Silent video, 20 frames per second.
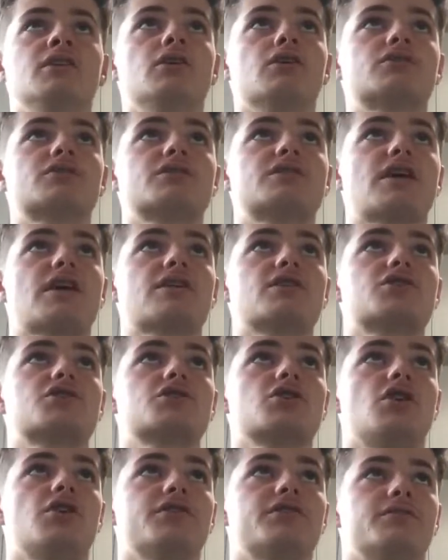Looks to
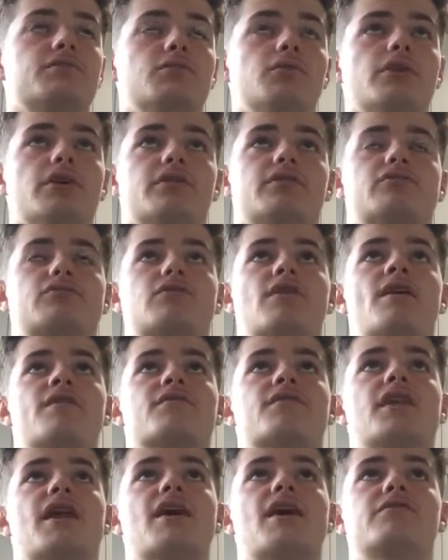take a shot, and what
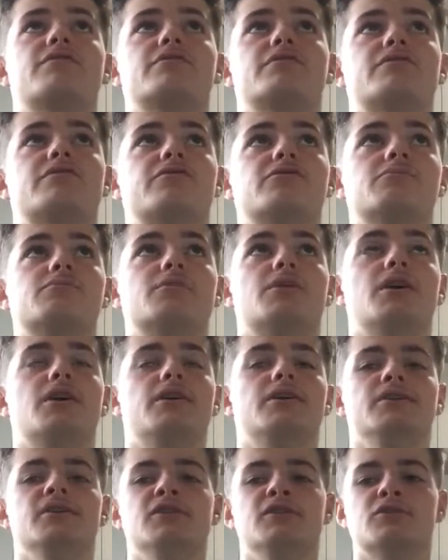a dreadful
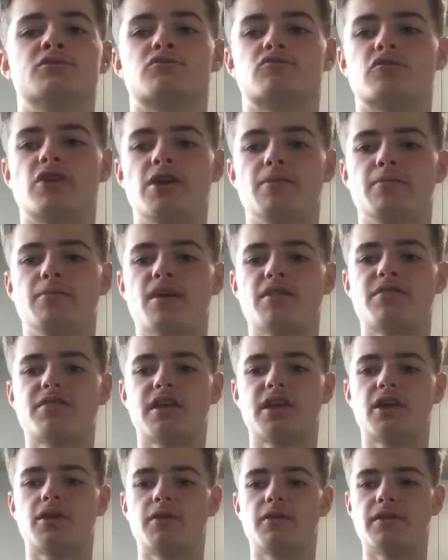effort from
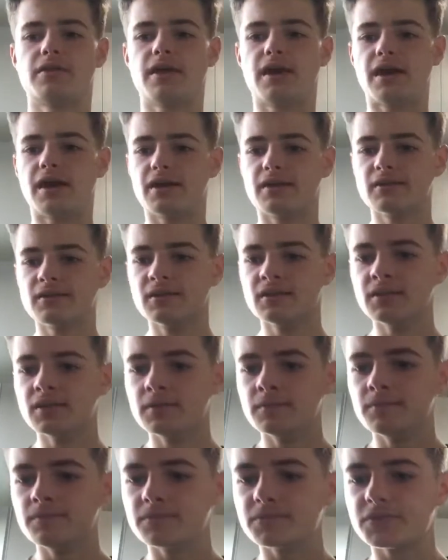Reem. Nothing going there.